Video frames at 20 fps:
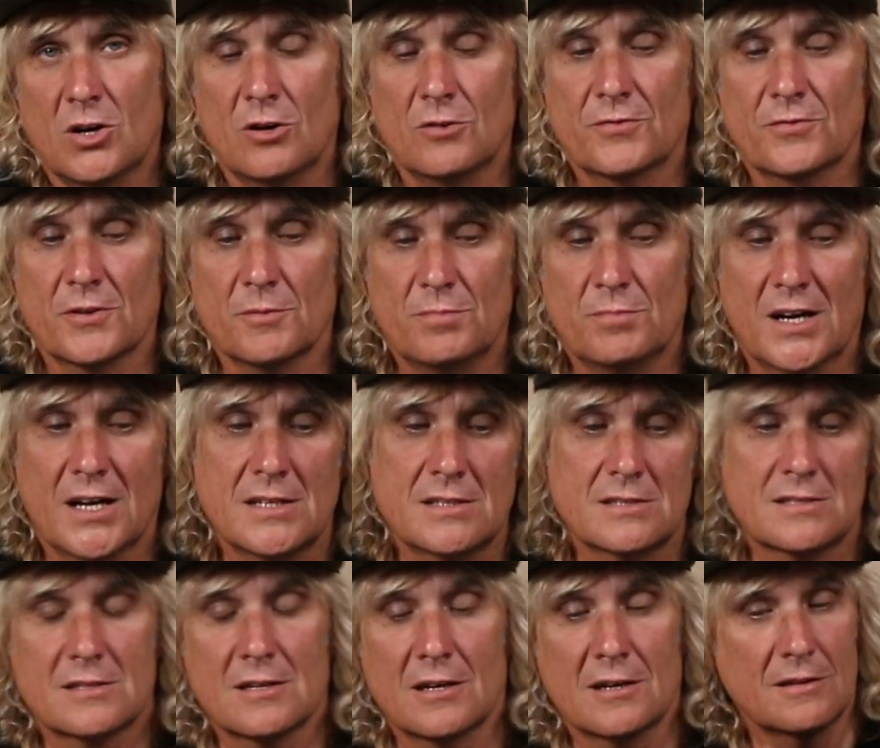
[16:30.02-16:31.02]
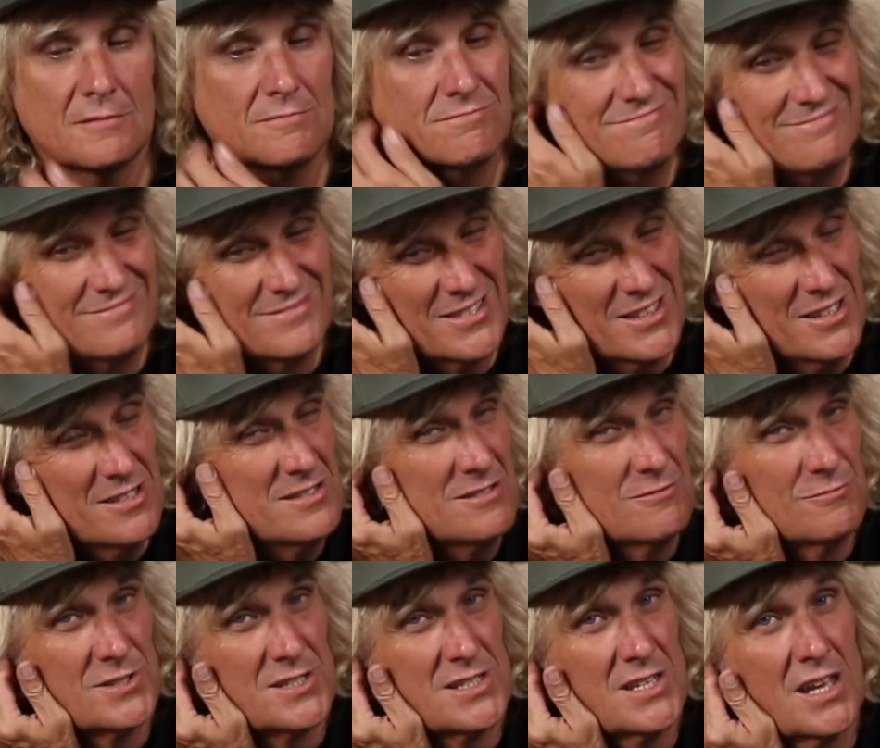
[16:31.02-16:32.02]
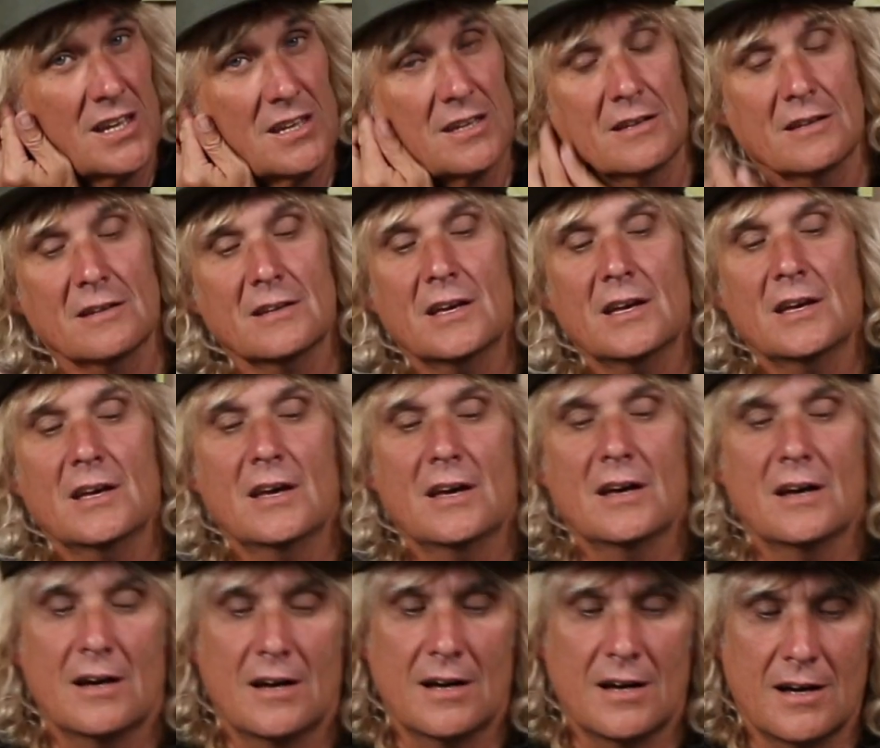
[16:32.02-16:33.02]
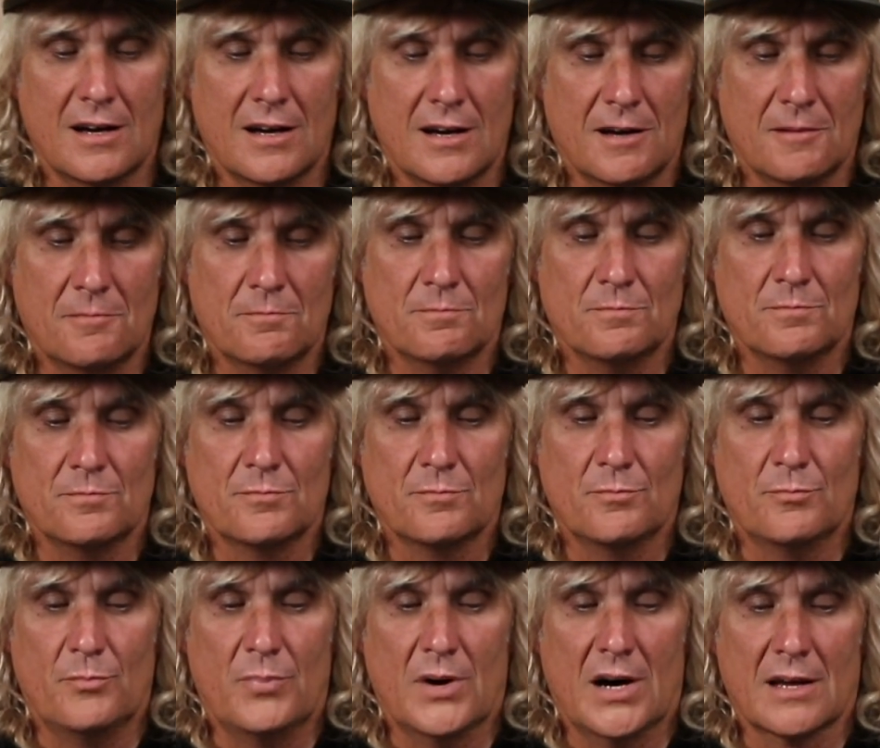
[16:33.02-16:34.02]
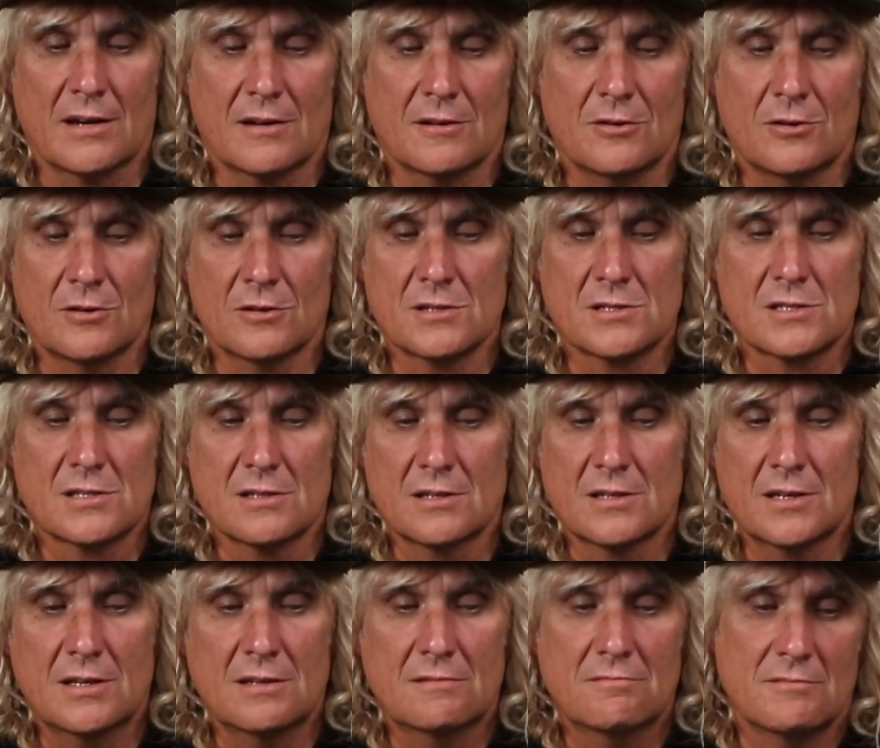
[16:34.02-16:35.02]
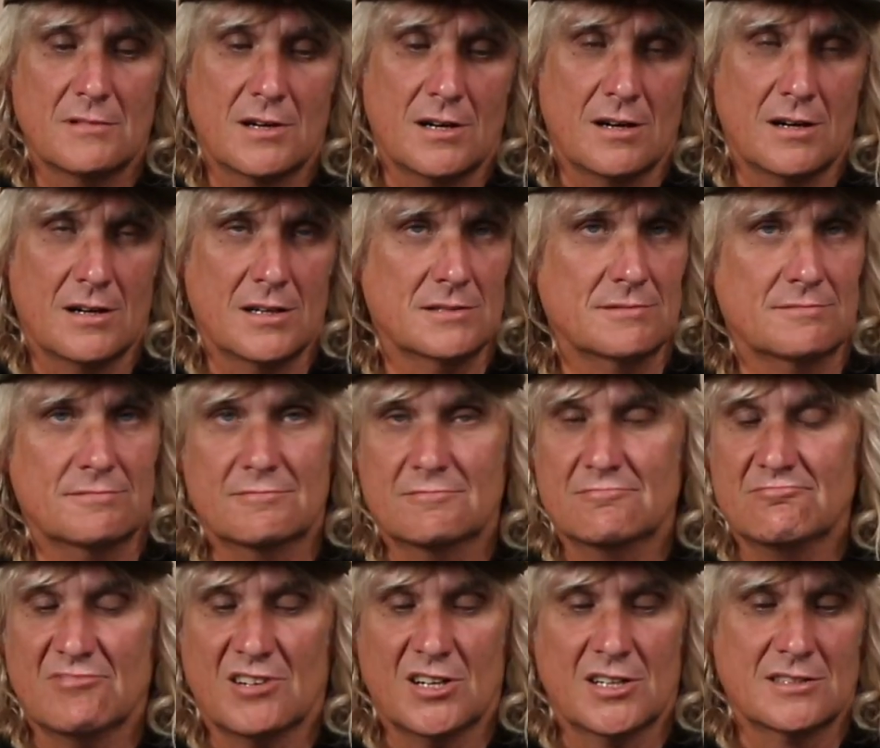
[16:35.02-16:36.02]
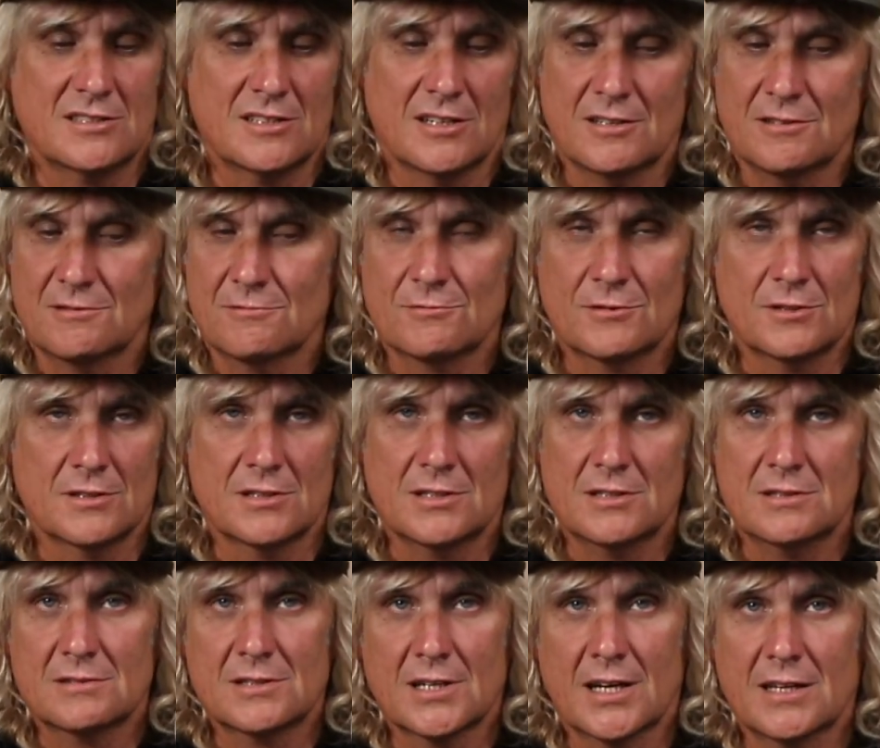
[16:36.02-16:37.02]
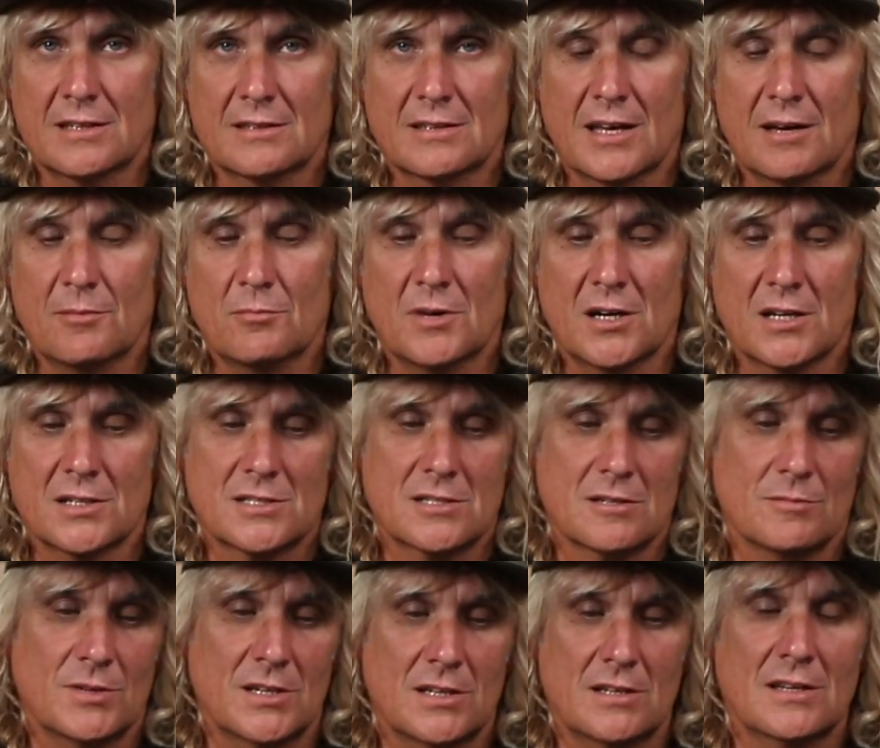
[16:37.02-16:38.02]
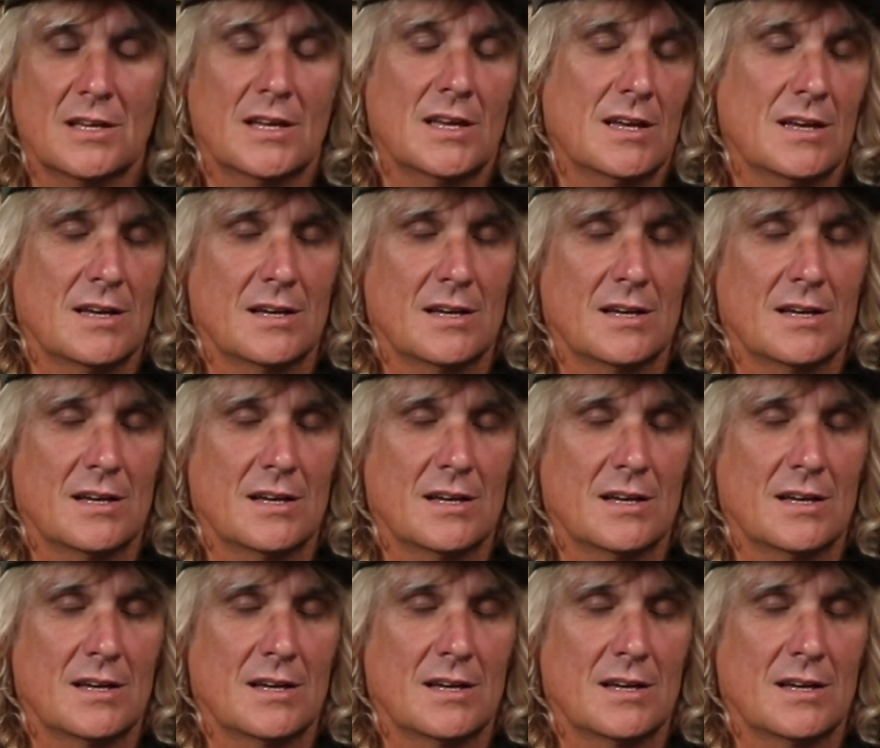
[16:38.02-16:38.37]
off the pace, so close to a second. But honestly, I don't really take that much. I mean,